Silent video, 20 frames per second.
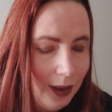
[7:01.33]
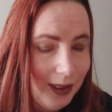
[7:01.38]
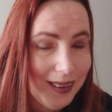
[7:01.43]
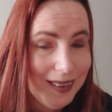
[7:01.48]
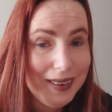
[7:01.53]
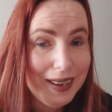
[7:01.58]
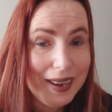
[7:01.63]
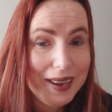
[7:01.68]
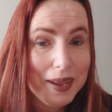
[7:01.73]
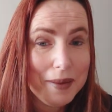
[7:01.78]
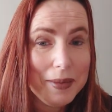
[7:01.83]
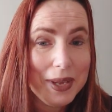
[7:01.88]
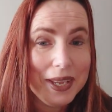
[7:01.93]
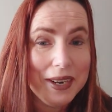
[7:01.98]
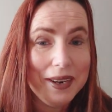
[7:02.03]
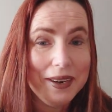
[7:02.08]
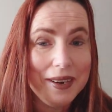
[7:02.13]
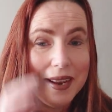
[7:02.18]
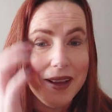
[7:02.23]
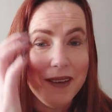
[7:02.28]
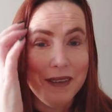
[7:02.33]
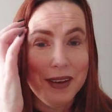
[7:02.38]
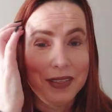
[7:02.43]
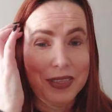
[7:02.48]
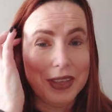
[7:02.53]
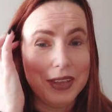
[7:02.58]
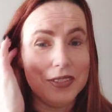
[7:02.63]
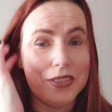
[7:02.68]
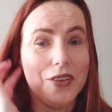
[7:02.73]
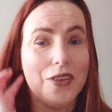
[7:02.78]
Like I'm getting now, I
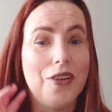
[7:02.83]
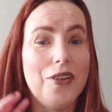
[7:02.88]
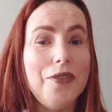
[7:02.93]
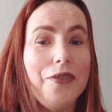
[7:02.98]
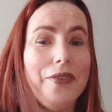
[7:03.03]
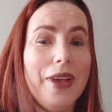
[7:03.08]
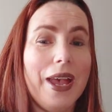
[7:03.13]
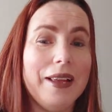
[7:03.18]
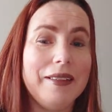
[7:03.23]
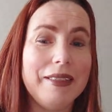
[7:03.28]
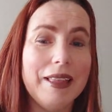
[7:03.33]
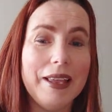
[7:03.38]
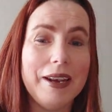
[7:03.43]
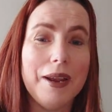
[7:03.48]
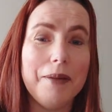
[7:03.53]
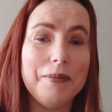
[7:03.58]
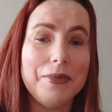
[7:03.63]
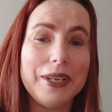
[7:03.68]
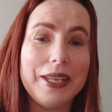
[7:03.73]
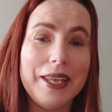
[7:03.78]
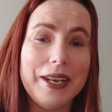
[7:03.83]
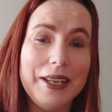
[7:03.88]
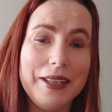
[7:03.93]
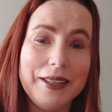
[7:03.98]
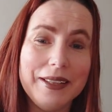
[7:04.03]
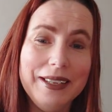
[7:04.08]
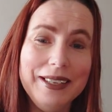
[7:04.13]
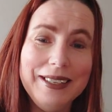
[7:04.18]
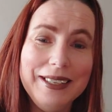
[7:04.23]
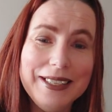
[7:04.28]
think the whole fact that I'm
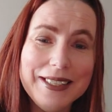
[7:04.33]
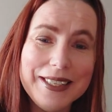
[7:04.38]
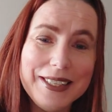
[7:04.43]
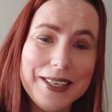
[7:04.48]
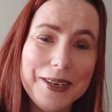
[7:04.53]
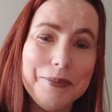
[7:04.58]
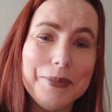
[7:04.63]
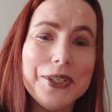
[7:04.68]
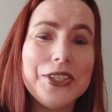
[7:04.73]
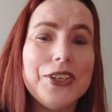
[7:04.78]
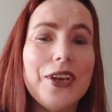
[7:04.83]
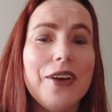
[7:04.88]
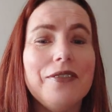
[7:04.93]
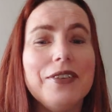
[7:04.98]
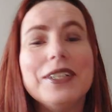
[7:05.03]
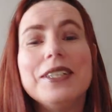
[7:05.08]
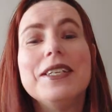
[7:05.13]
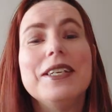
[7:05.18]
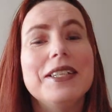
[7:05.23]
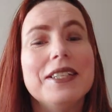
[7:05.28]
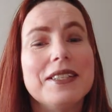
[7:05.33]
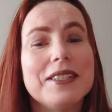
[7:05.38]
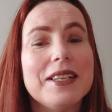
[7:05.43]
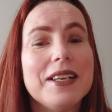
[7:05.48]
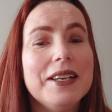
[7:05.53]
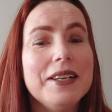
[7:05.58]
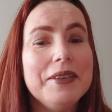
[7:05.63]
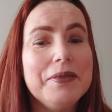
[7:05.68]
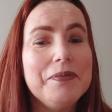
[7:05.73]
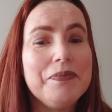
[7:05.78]
getting snippets of it is
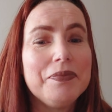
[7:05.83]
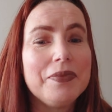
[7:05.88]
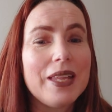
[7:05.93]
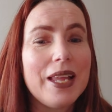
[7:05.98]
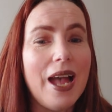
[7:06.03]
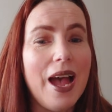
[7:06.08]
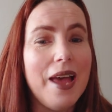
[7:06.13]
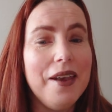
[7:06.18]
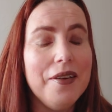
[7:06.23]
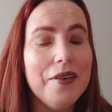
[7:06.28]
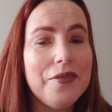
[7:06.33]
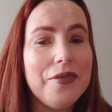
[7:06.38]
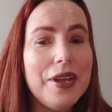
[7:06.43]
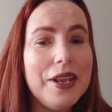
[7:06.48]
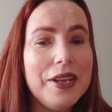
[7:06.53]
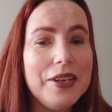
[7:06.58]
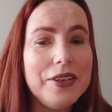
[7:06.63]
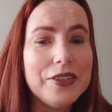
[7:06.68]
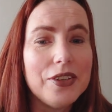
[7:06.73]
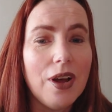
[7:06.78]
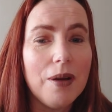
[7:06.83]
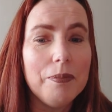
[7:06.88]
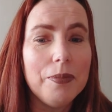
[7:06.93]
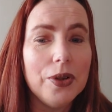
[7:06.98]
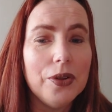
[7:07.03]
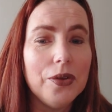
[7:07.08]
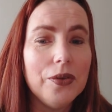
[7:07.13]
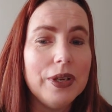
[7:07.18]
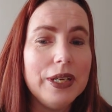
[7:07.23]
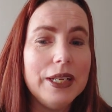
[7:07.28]
kind of an
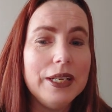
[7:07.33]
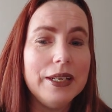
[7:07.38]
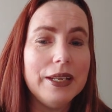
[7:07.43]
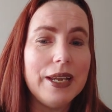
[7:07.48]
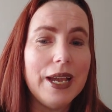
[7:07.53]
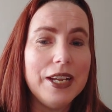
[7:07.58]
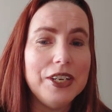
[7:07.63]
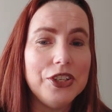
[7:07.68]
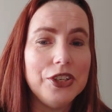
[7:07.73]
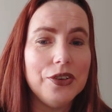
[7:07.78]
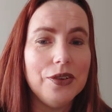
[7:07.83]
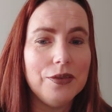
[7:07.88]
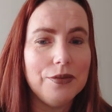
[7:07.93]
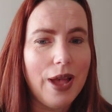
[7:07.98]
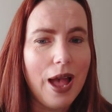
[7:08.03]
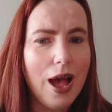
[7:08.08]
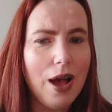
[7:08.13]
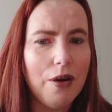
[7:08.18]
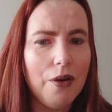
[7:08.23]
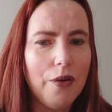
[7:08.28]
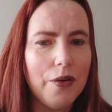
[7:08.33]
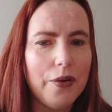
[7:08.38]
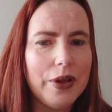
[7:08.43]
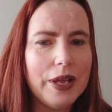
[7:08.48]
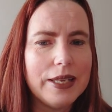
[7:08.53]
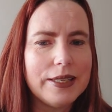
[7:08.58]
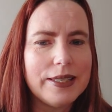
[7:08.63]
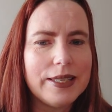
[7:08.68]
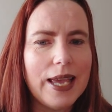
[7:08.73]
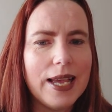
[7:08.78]
example or an indication of how
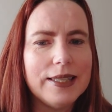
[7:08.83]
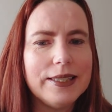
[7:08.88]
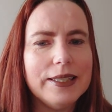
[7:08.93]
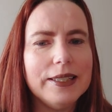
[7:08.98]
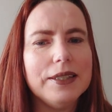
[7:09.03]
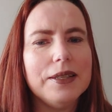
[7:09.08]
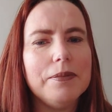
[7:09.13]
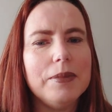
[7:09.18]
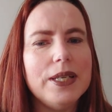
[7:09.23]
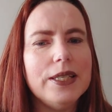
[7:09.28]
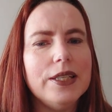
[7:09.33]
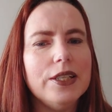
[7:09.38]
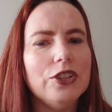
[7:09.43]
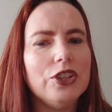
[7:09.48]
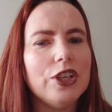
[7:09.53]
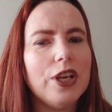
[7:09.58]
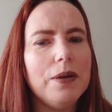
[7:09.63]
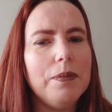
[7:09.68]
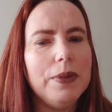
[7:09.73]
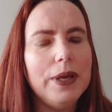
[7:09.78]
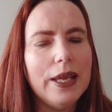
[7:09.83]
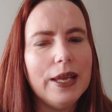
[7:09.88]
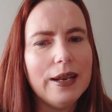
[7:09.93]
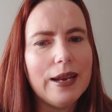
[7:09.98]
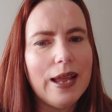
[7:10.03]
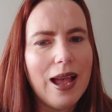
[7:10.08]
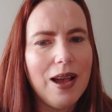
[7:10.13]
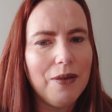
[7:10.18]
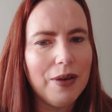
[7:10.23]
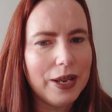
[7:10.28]
scattered the message can be
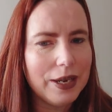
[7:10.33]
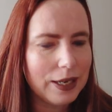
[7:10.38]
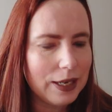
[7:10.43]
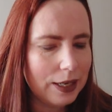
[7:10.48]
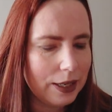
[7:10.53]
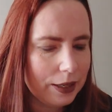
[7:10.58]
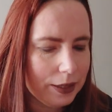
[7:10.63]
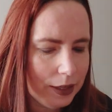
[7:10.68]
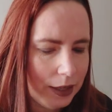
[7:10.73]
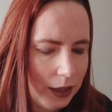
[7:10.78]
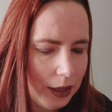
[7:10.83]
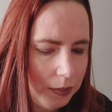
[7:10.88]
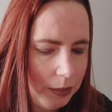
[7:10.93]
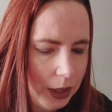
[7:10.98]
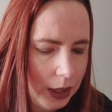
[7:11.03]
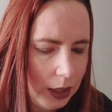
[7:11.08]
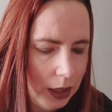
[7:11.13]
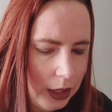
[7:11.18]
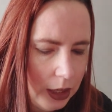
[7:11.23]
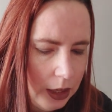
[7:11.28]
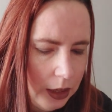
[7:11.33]
and how unclear it can be.